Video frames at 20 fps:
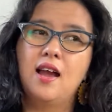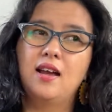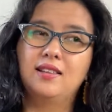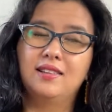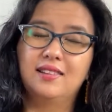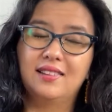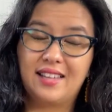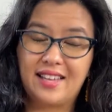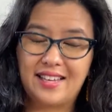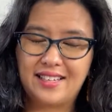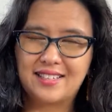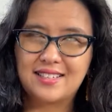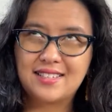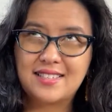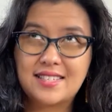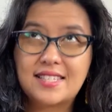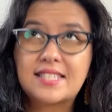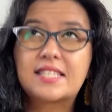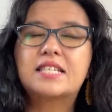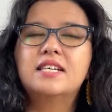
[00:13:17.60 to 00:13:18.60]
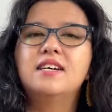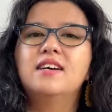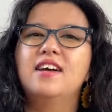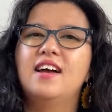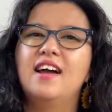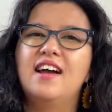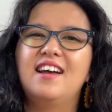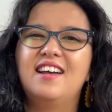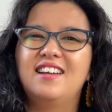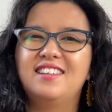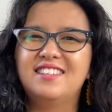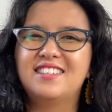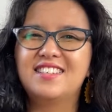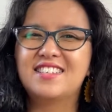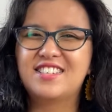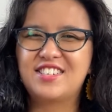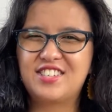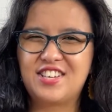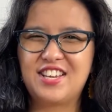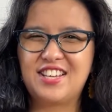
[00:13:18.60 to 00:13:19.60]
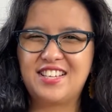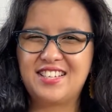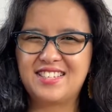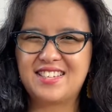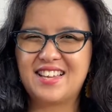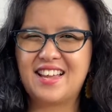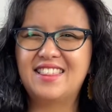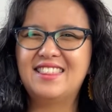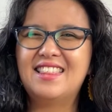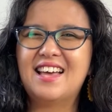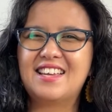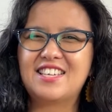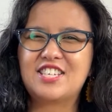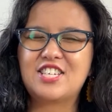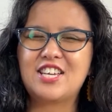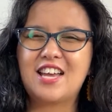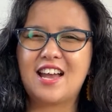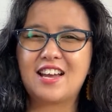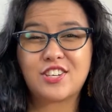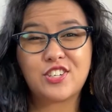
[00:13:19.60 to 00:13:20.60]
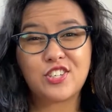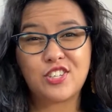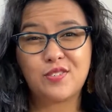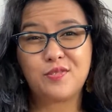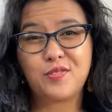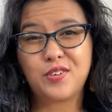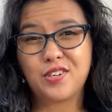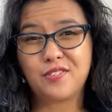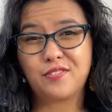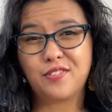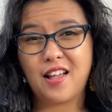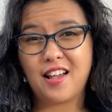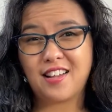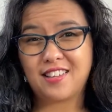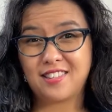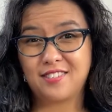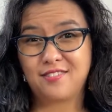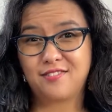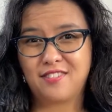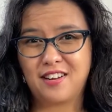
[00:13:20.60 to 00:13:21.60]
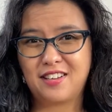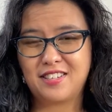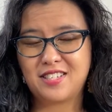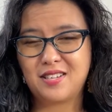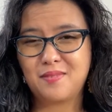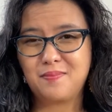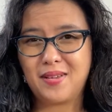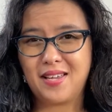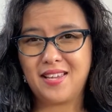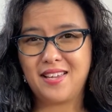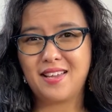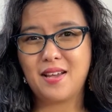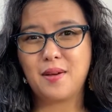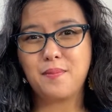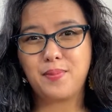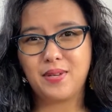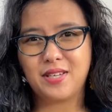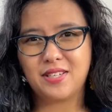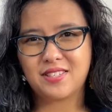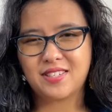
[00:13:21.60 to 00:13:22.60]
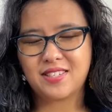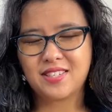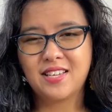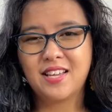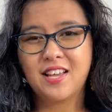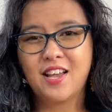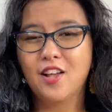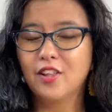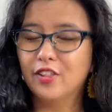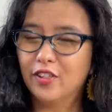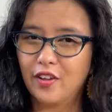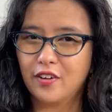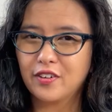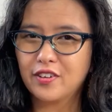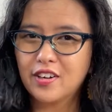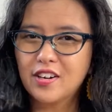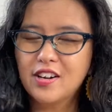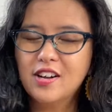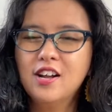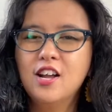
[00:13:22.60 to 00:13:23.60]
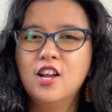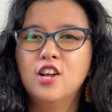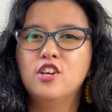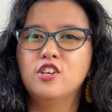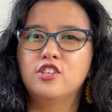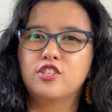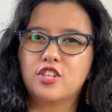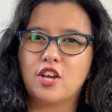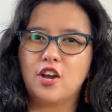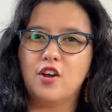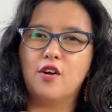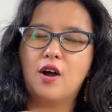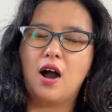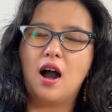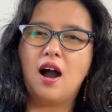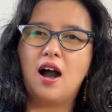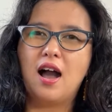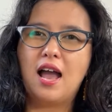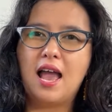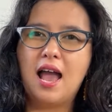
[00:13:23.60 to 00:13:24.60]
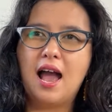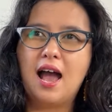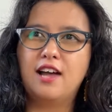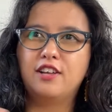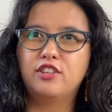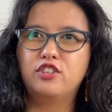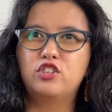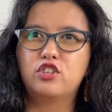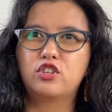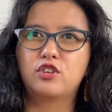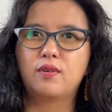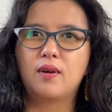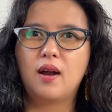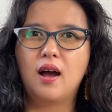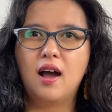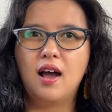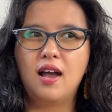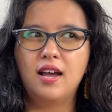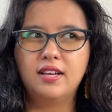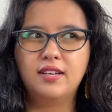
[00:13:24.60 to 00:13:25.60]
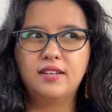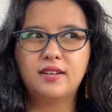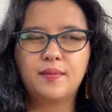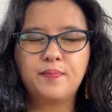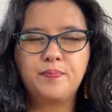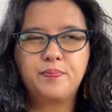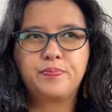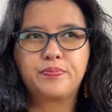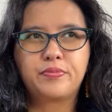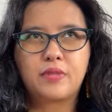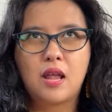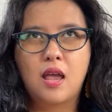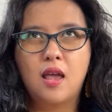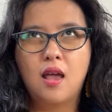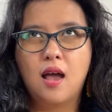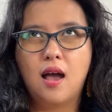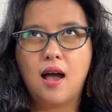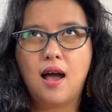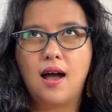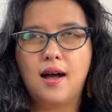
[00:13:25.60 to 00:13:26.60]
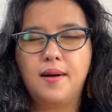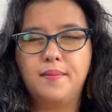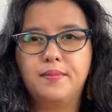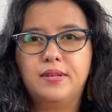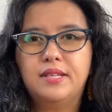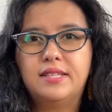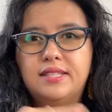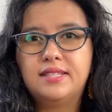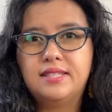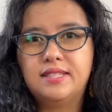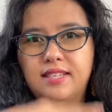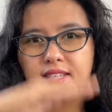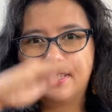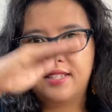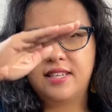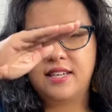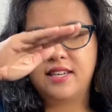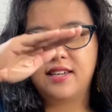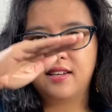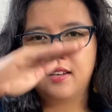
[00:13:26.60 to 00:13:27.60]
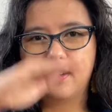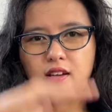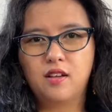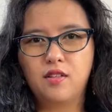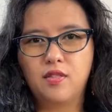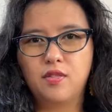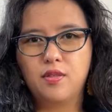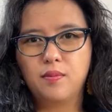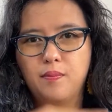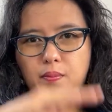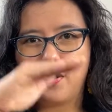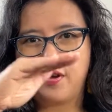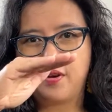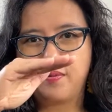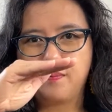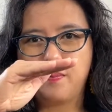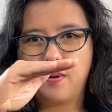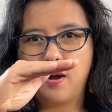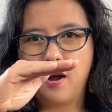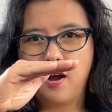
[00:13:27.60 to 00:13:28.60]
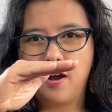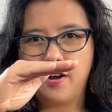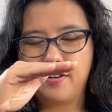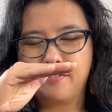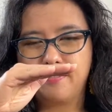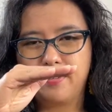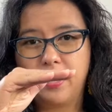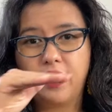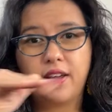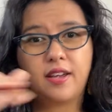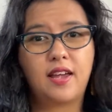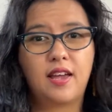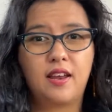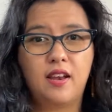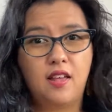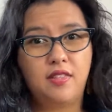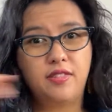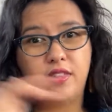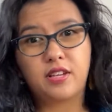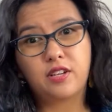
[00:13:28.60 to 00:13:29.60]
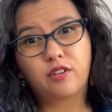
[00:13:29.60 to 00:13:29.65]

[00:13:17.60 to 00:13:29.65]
lengths. And she said that she actually would have liked the front to be a bit longer. So I had tried knitting the bottom part of it again and then